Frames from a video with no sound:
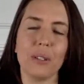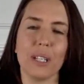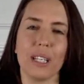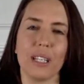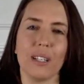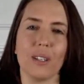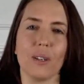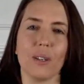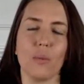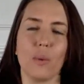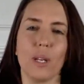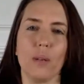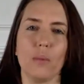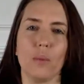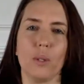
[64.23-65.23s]
here,
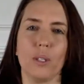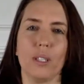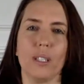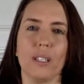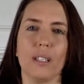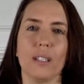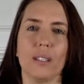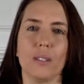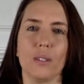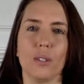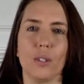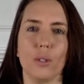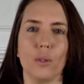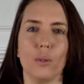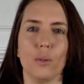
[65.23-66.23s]
we would
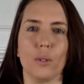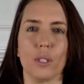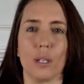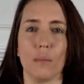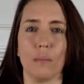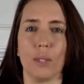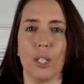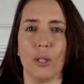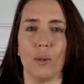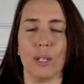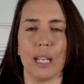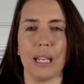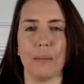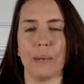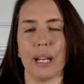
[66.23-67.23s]
do
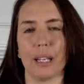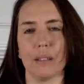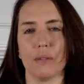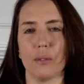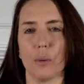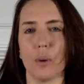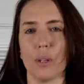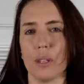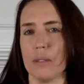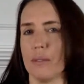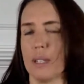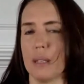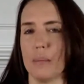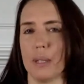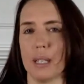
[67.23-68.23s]
some Q&A back
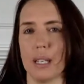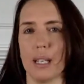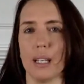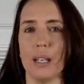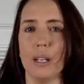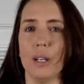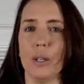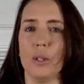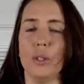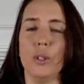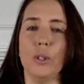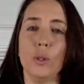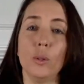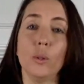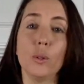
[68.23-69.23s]
and forth if anybody
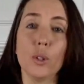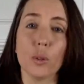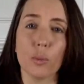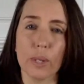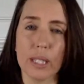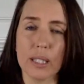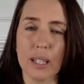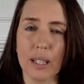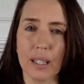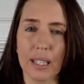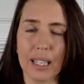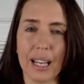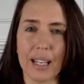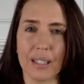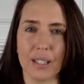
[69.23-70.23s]
new to
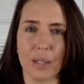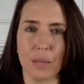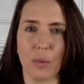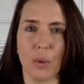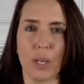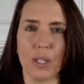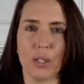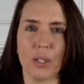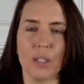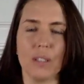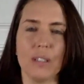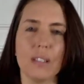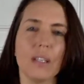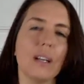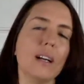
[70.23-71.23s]
reselling has some
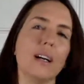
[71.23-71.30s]
questions.